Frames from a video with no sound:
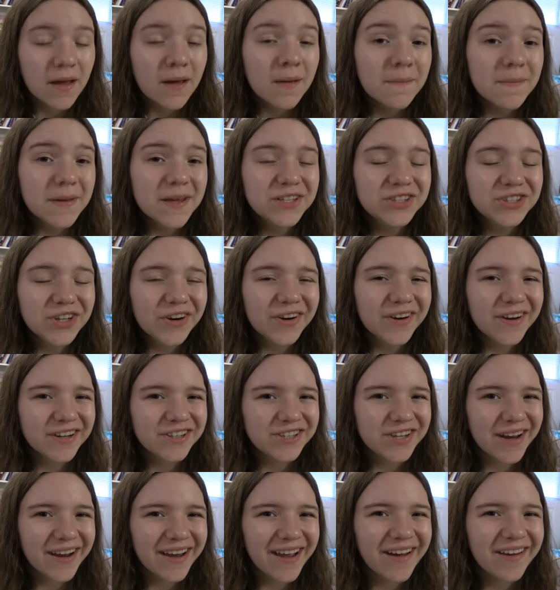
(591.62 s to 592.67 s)
Be sure to
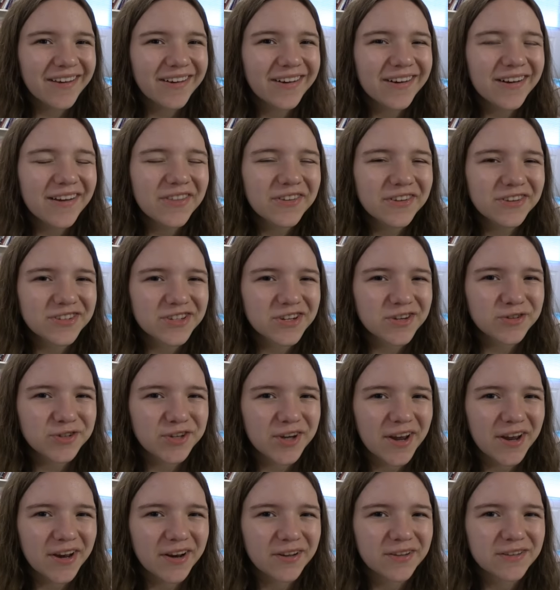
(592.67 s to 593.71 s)
check out our other two
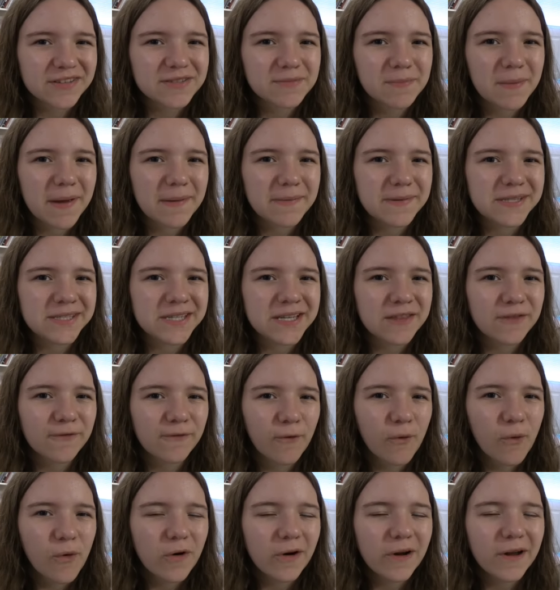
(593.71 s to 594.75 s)
channels, Babyteeth
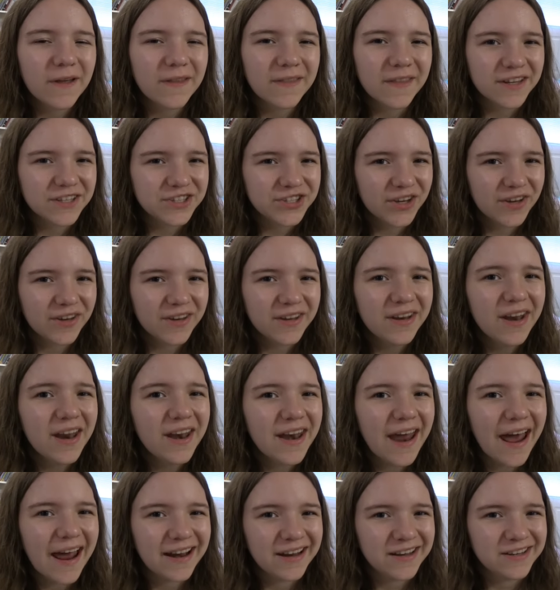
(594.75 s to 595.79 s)
four and the Jillian and
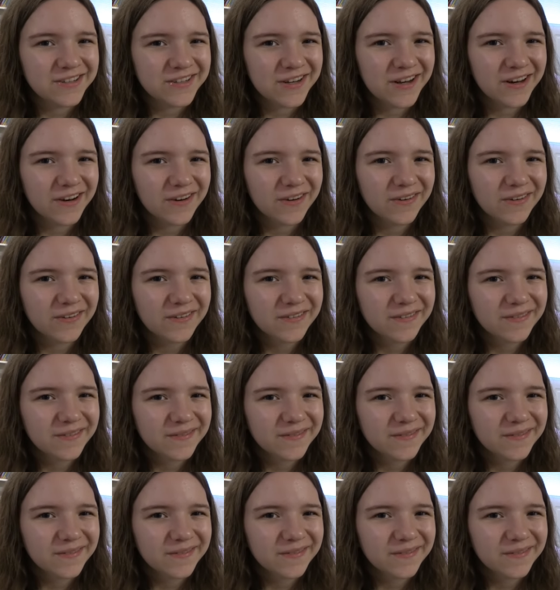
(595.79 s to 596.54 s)
Addie channel.